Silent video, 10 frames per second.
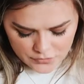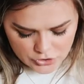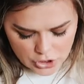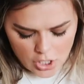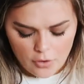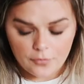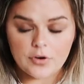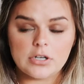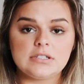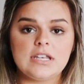So
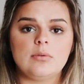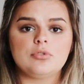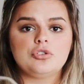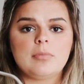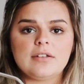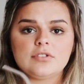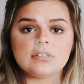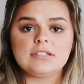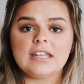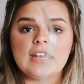first thing, which you might have
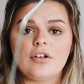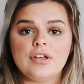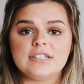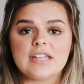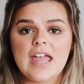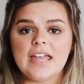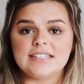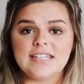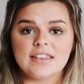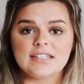saw sticking out, is a
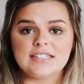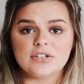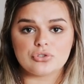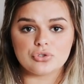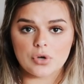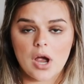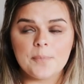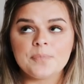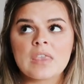stainless steel straw.